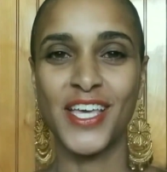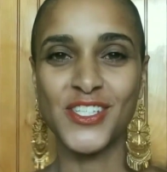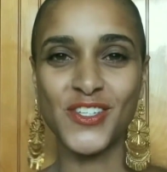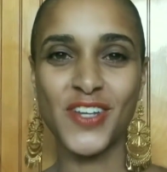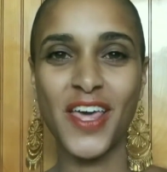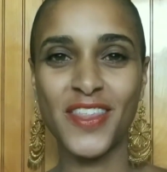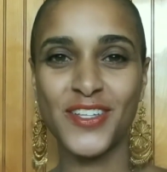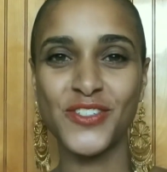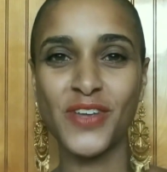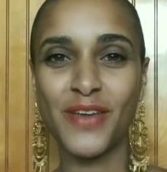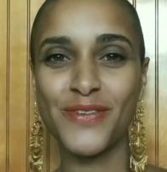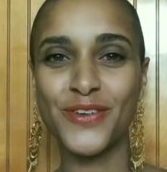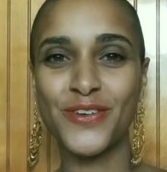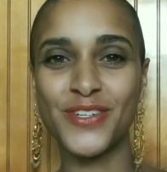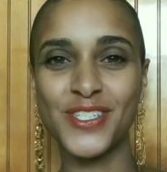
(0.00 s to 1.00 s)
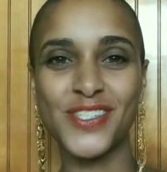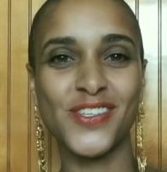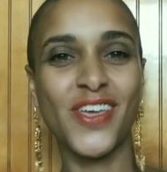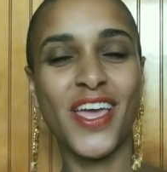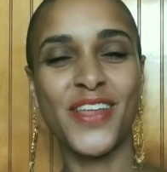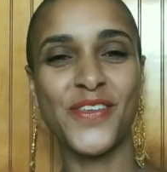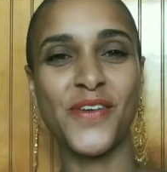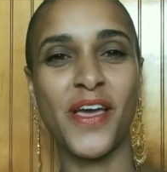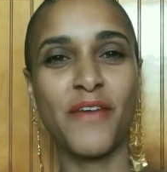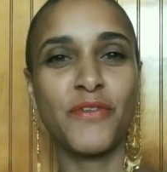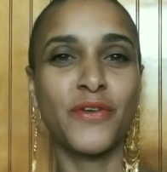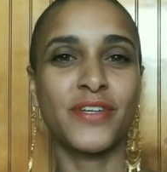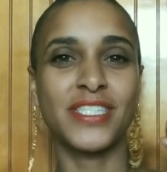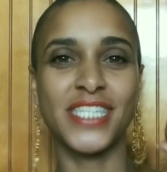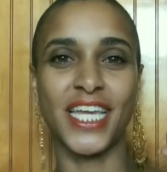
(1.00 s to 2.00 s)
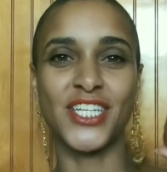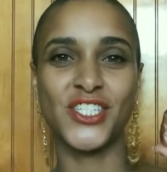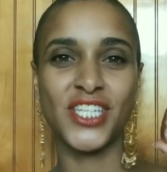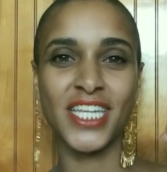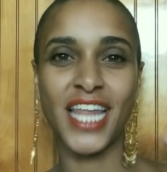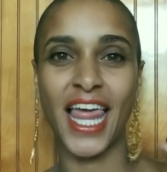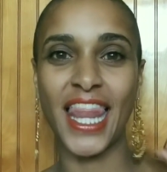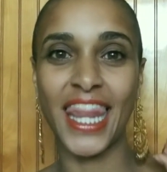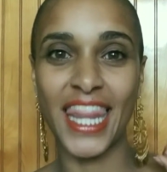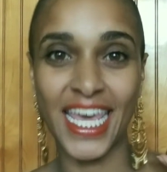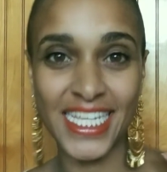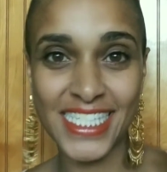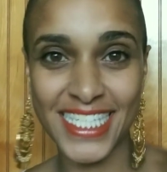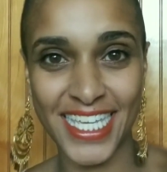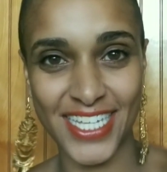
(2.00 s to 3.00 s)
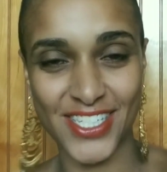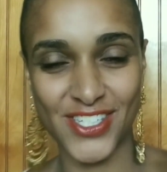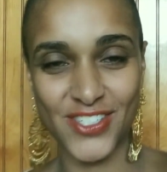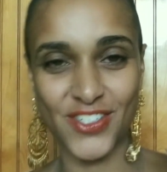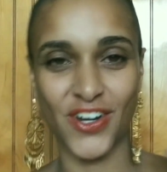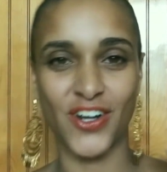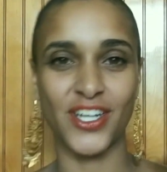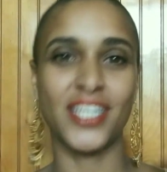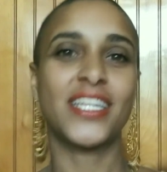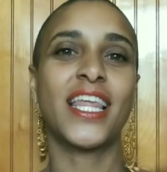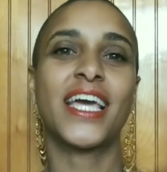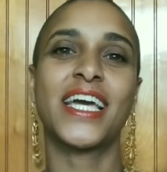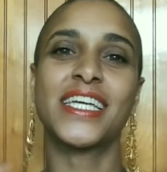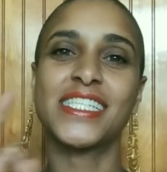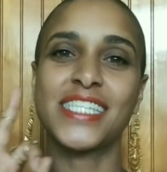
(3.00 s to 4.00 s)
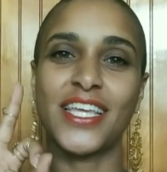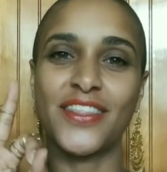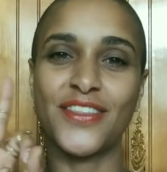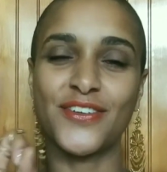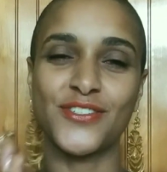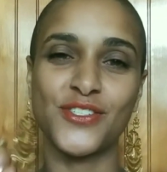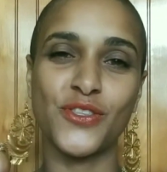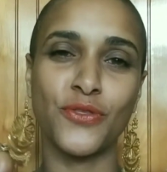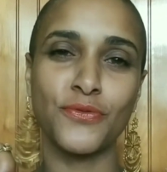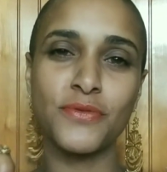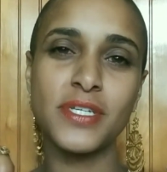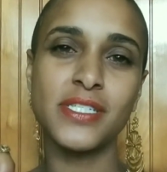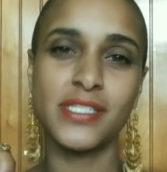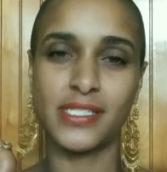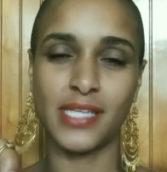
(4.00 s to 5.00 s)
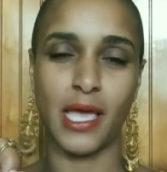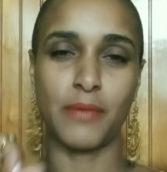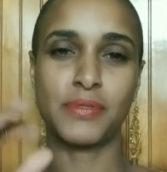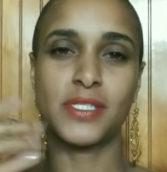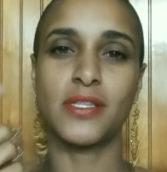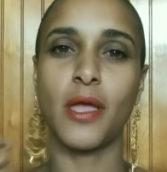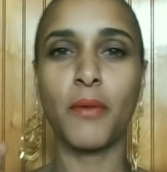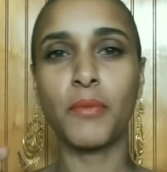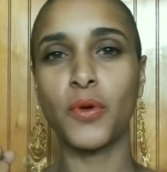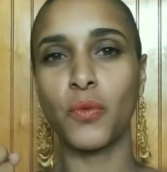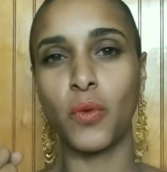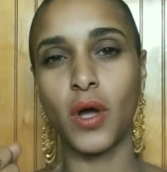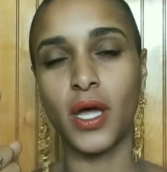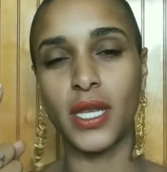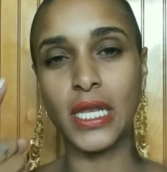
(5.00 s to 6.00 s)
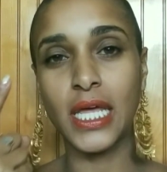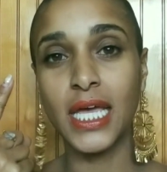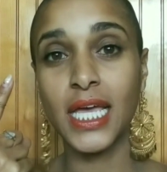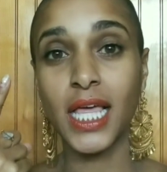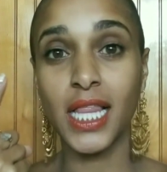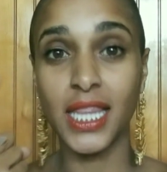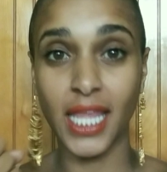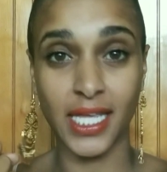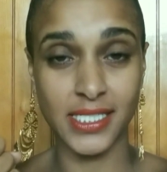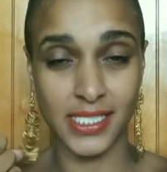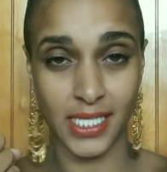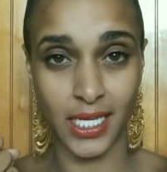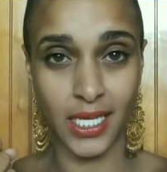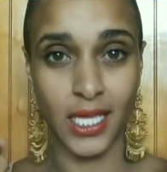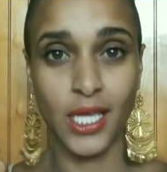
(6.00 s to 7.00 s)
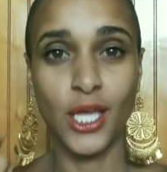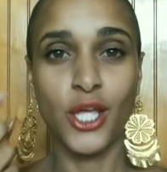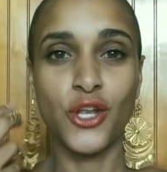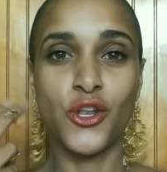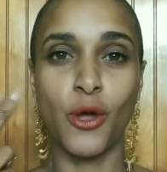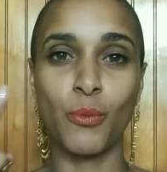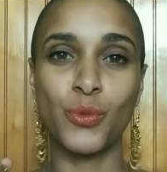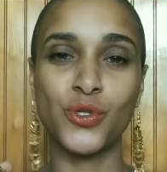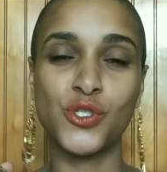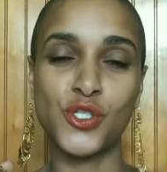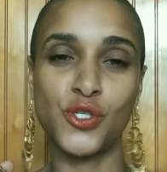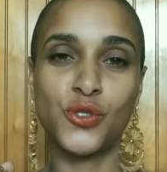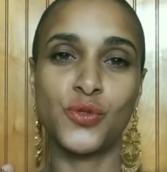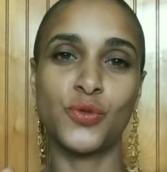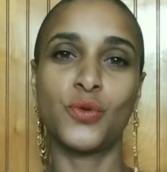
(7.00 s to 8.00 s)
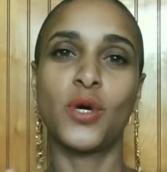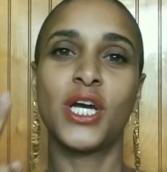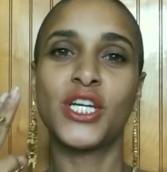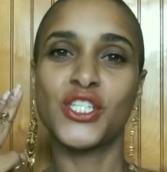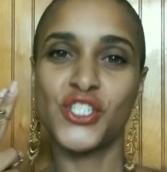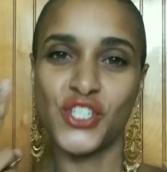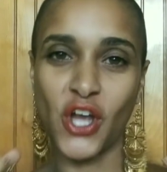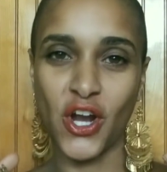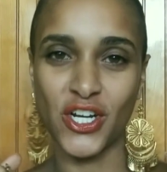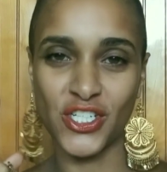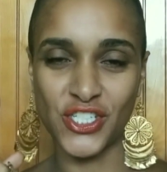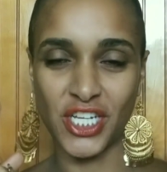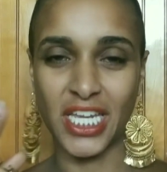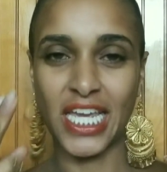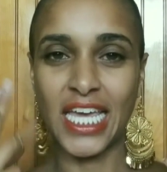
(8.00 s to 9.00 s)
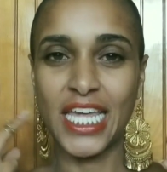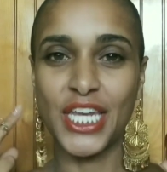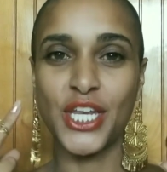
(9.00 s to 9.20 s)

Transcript: So now that you have your crystal and you have your intention, let's get started. Like I said, there's 3 steps. Number 1, cleansing. Number 2, charging.